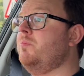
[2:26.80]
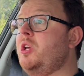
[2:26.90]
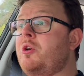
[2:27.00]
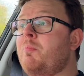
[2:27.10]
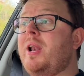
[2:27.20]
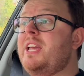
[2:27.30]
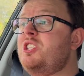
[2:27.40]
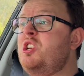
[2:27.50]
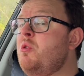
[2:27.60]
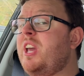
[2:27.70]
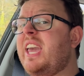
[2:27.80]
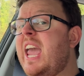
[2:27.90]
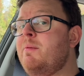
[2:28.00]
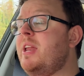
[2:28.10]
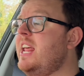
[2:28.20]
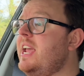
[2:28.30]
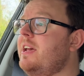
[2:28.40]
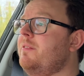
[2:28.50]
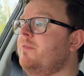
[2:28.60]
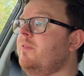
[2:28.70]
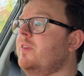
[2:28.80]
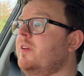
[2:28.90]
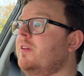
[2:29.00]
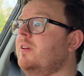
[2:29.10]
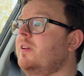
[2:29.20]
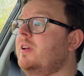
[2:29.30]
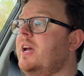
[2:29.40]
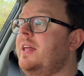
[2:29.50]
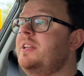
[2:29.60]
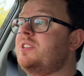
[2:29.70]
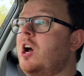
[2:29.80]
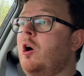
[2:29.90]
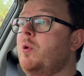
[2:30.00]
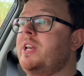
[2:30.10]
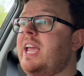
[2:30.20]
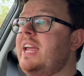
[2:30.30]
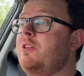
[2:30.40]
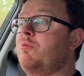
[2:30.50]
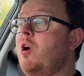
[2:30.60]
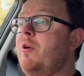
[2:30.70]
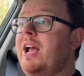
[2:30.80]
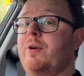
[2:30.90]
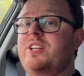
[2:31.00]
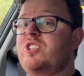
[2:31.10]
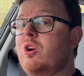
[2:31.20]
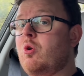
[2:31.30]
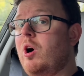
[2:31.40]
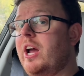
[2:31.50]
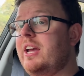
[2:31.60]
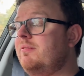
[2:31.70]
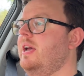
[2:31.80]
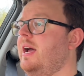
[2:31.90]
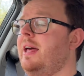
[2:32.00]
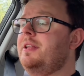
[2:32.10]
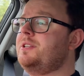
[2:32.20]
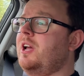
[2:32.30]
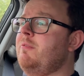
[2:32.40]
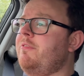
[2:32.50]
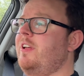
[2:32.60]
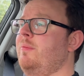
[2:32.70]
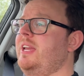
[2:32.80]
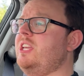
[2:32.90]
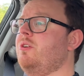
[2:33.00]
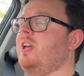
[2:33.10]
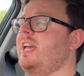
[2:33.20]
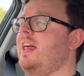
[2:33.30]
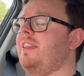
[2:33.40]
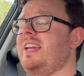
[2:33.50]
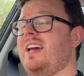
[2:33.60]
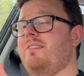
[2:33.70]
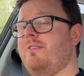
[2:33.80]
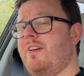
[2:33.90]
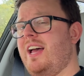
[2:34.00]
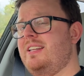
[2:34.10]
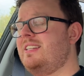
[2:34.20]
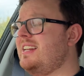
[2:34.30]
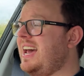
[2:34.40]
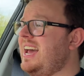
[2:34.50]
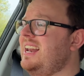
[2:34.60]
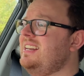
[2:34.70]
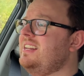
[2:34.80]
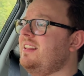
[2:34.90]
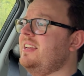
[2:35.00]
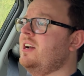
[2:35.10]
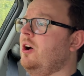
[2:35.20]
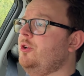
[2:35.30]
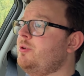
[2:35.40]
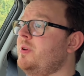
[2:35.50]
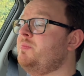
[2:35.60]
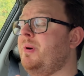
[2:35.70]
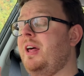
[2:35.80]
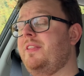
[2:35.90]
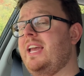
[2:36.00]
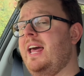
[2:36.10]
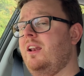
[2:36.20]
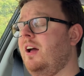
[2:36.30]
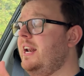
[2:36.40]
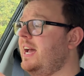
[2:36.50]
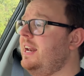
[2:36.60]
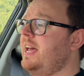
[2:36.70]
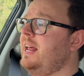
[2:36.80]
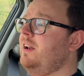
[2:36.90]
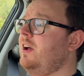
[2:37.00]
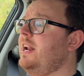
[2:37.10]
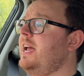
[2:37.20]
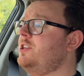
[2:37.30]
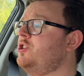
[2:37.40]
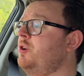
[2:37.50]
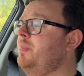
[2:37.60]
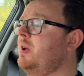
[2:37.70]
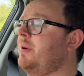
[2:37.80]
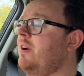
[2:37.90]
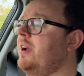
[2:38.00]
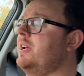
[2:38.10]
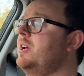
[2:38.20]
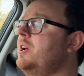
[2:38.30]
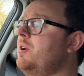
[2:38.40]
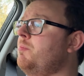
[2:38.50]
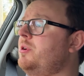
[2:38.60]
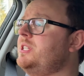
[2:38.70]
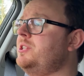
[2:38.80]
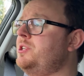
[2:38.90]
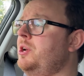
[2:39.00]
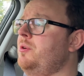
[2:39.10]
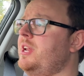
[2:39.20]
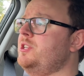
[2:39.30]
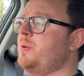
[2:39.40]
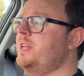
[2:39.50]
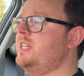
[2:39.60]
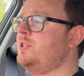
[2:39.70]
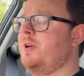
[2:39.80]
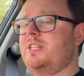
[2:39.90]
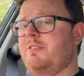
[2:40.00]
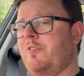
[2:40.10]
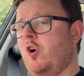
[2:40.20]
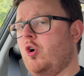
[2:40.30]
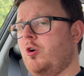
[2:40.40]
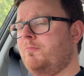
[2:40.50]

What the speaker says: You could play a snooker game in here, and this car wouldn't get you thrown out, it's so quiet. At the time of filming, you can get the Advanced and the Ultimate, but the N-Line and N-Line S should be appearing pretty soon in 2024.